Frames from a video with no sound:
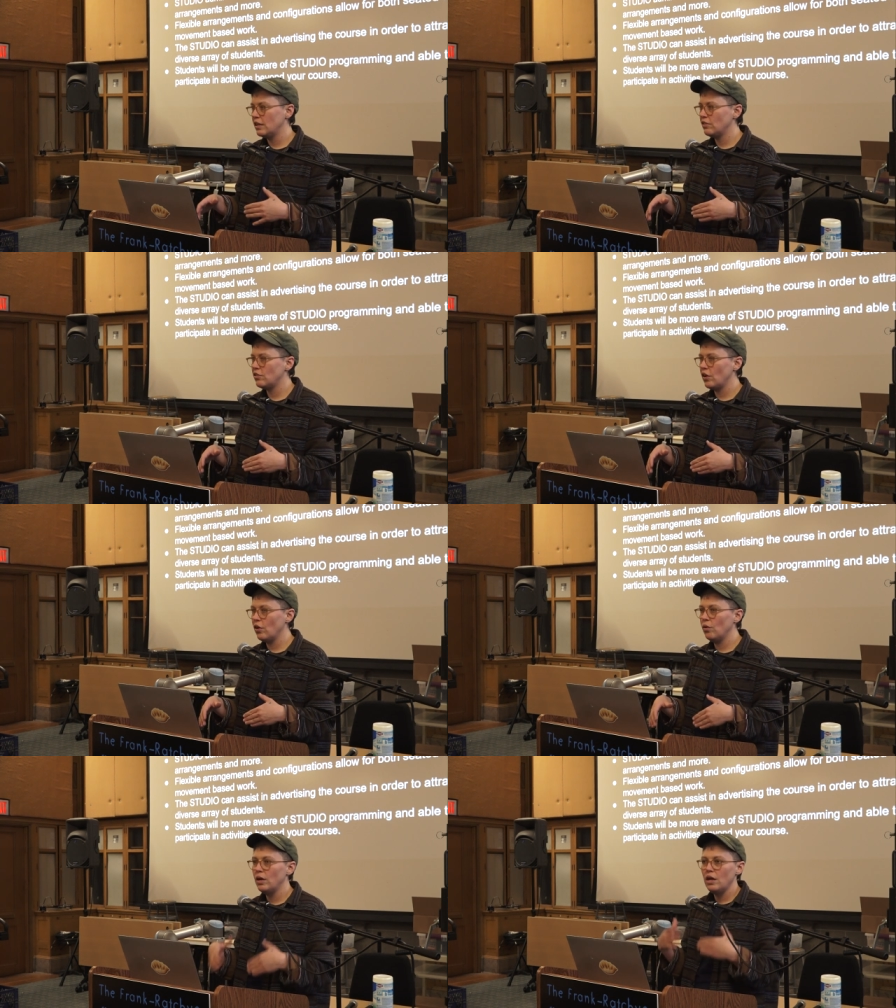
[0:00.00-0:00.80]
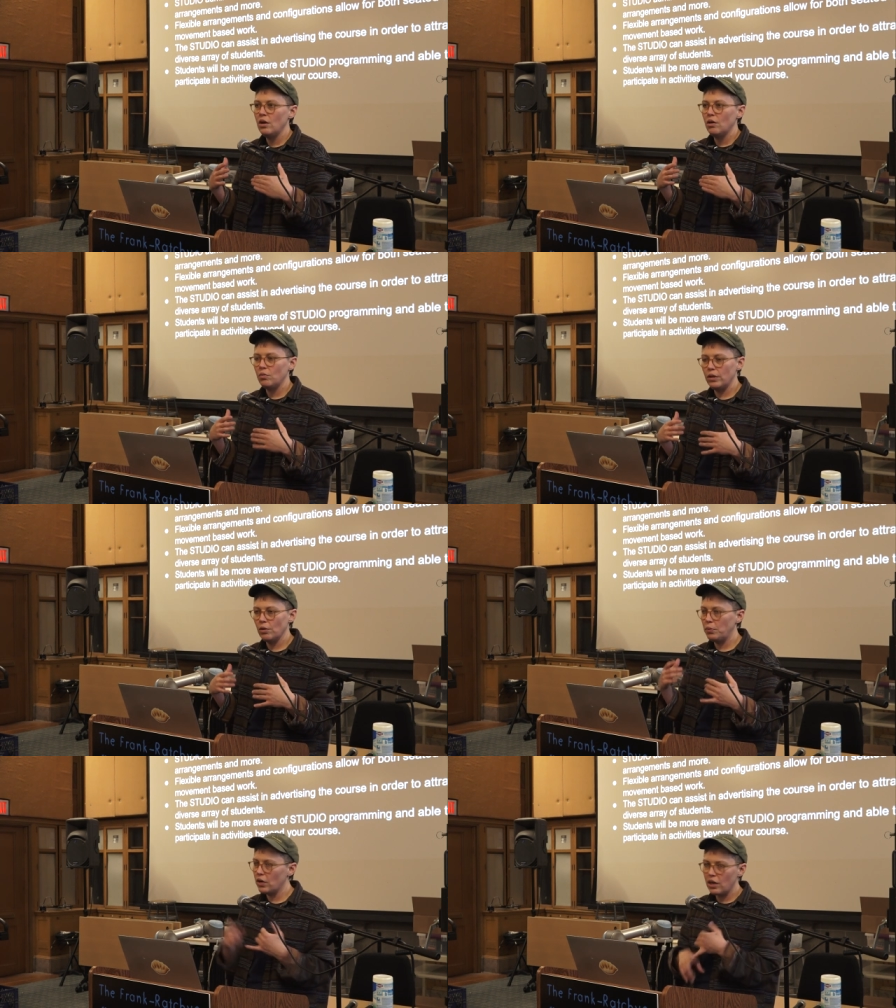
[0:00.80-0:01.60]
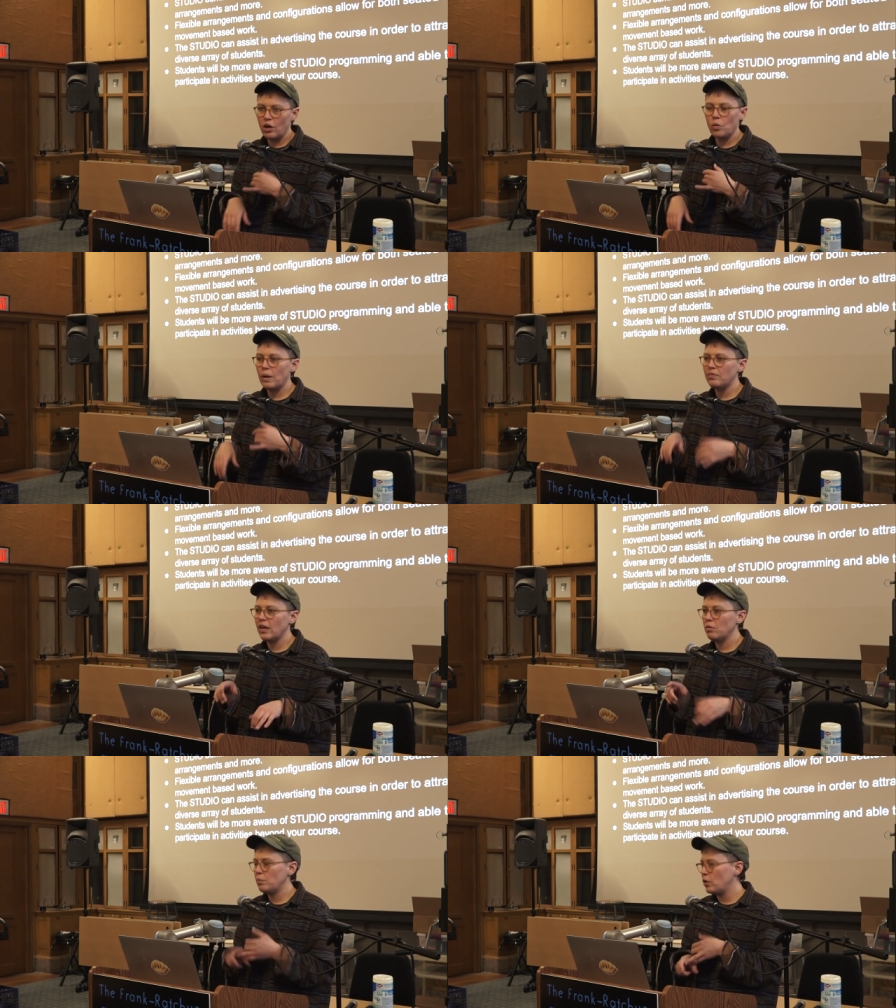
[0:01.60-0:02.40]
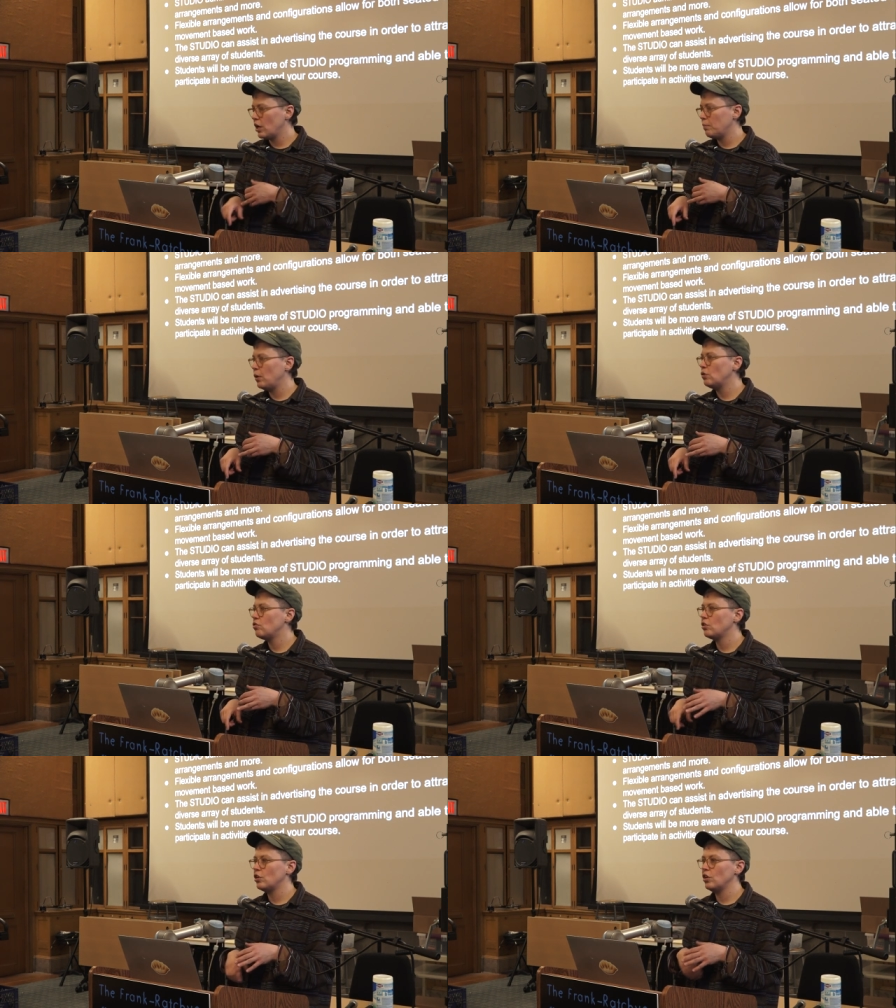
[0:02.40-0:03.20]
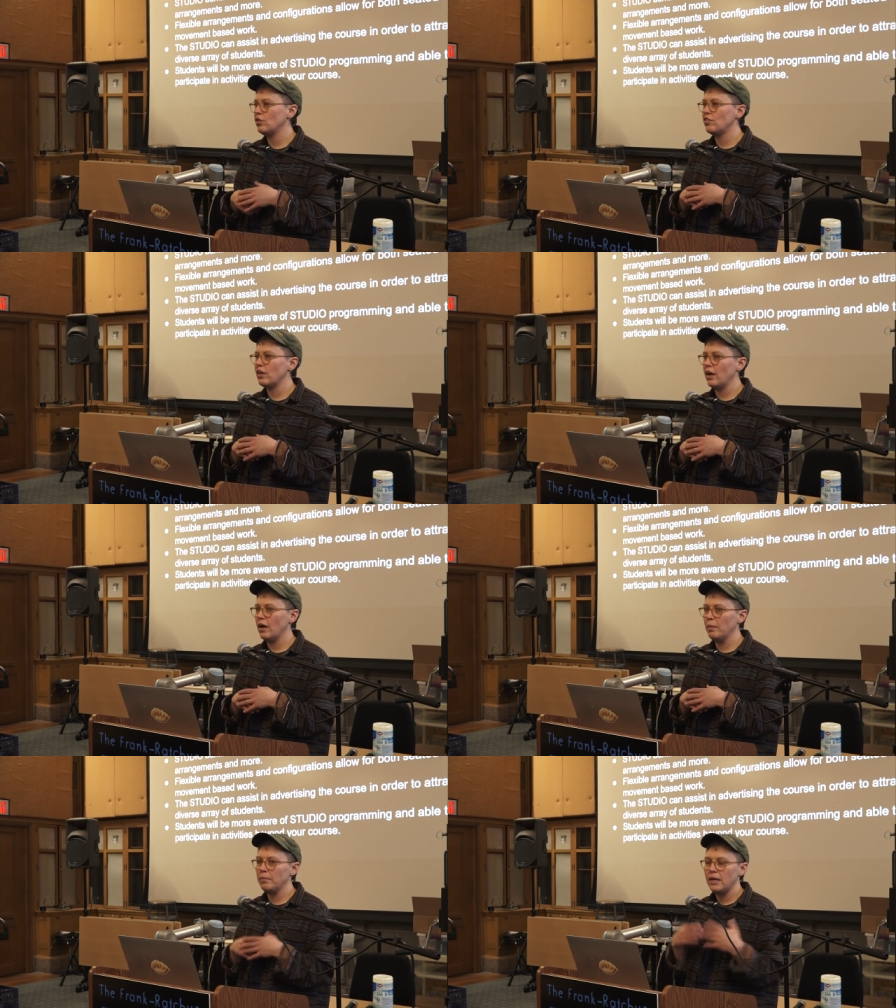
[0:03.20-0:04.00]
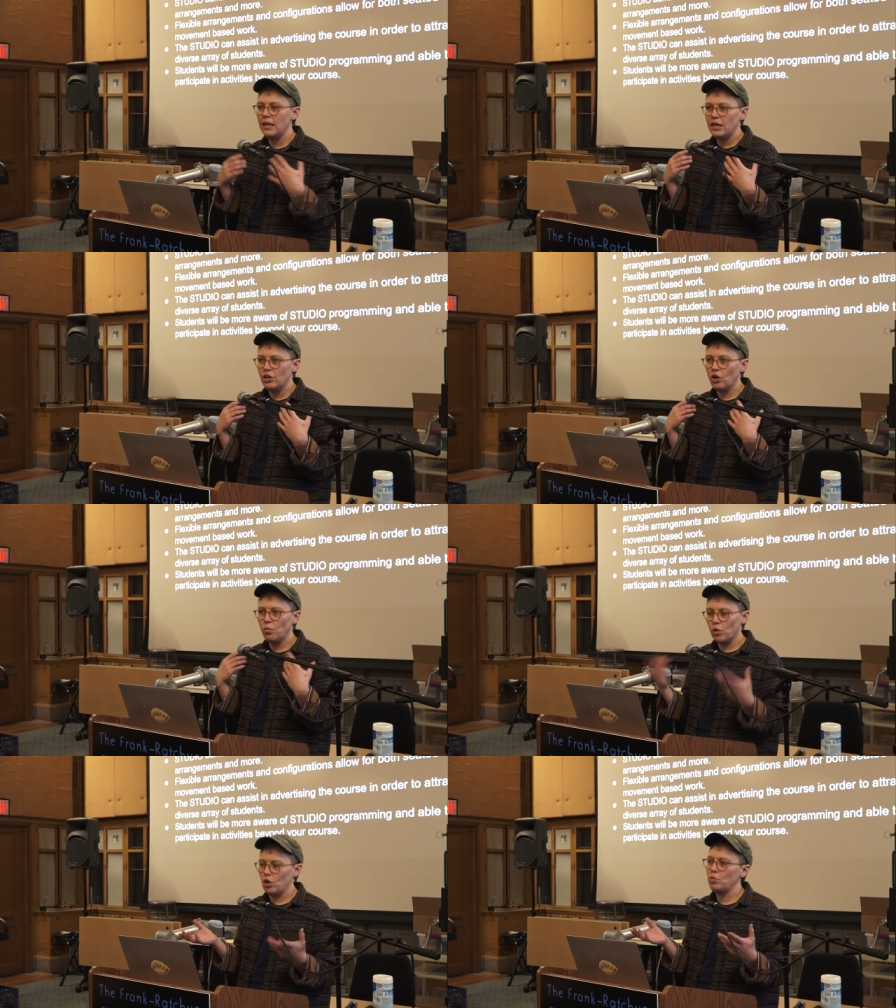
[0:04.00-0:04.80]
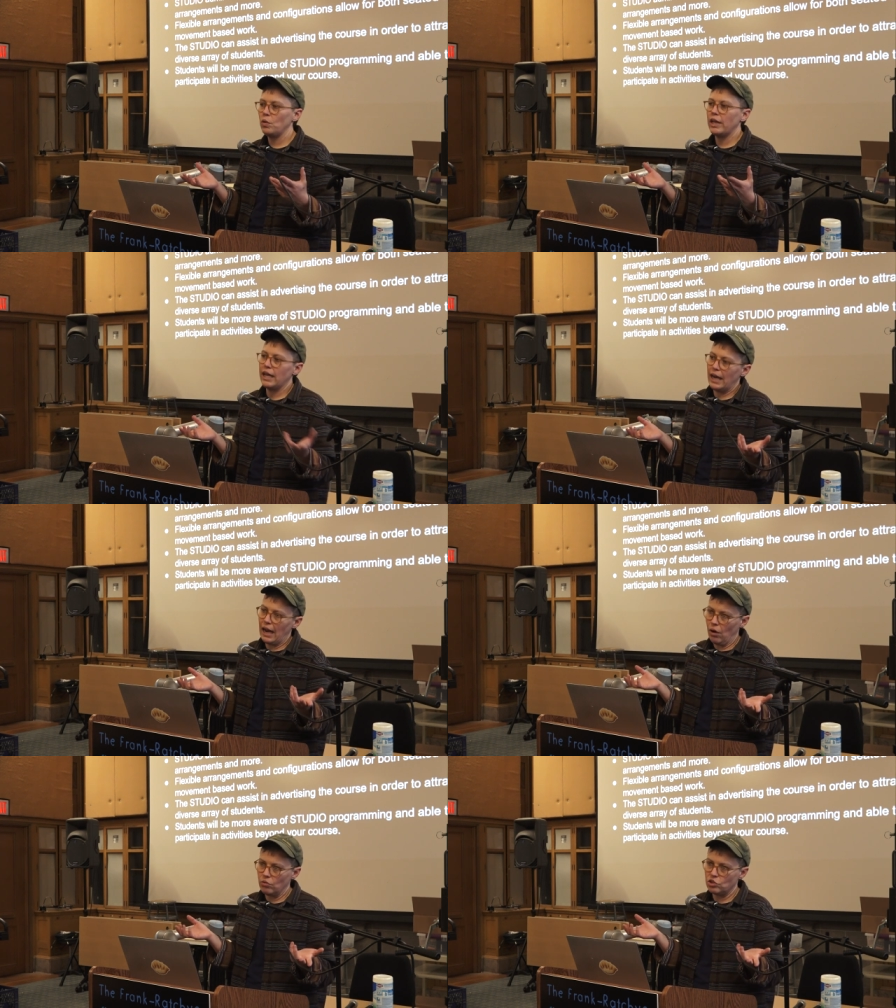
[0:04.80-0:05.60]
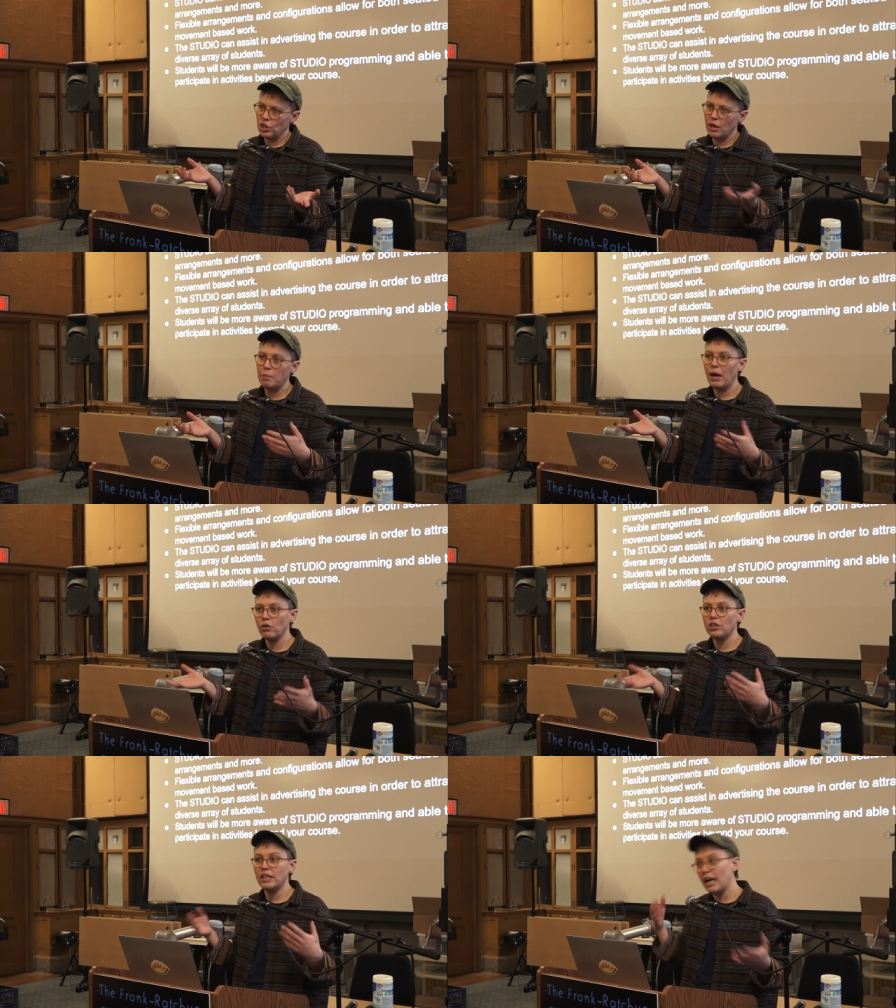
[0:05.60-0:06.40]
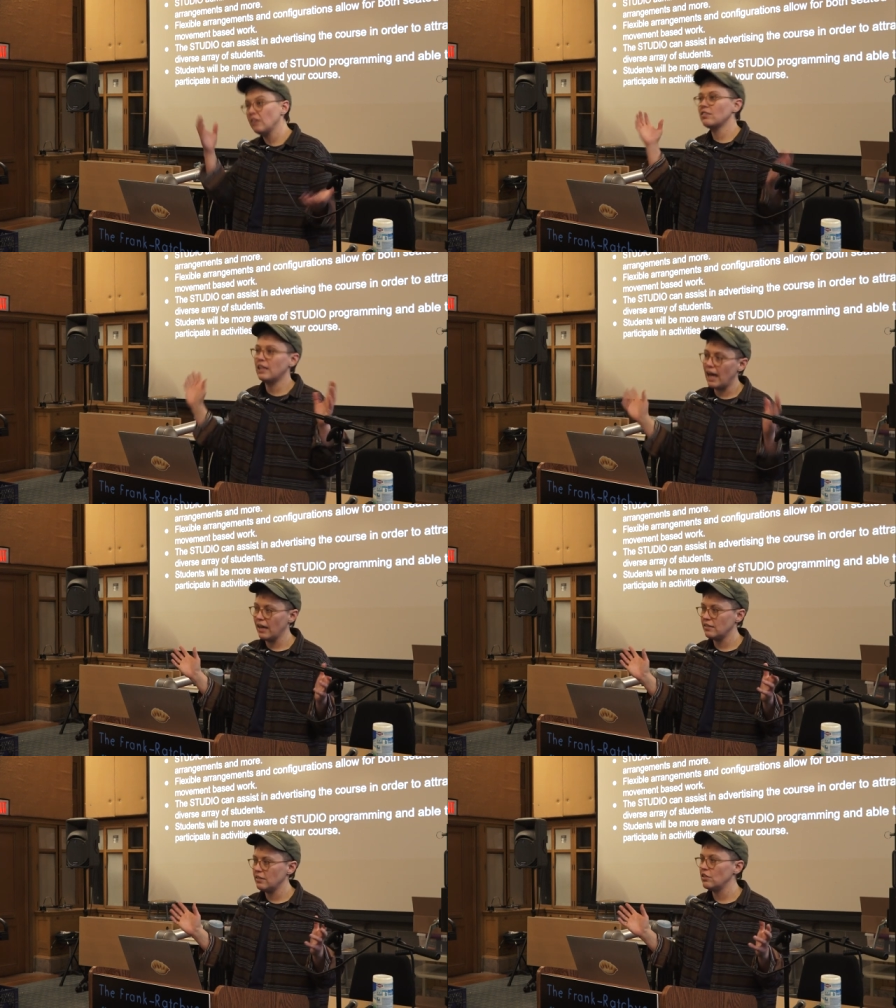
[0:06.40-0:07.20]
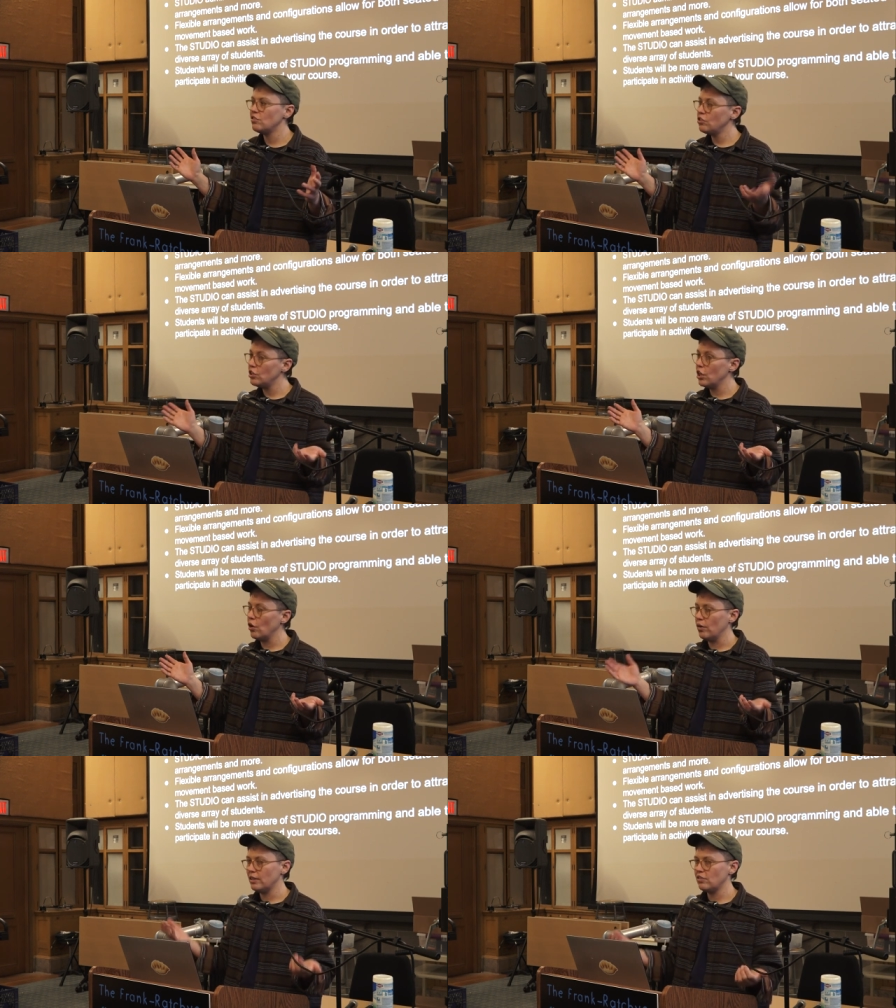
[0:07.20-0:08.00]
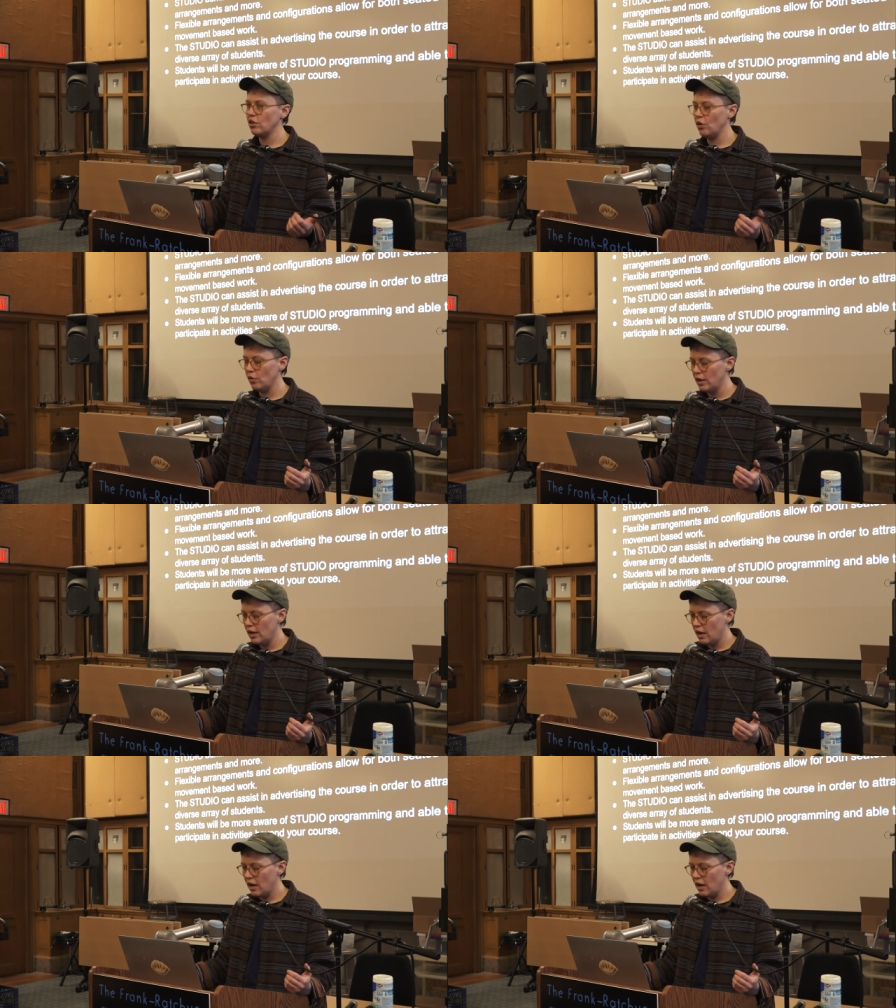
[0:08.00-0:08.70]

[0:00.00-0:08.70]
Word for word: And so we'll put it on our website, we'll put it on posters, you know, word will get out about the next class in the studio. And so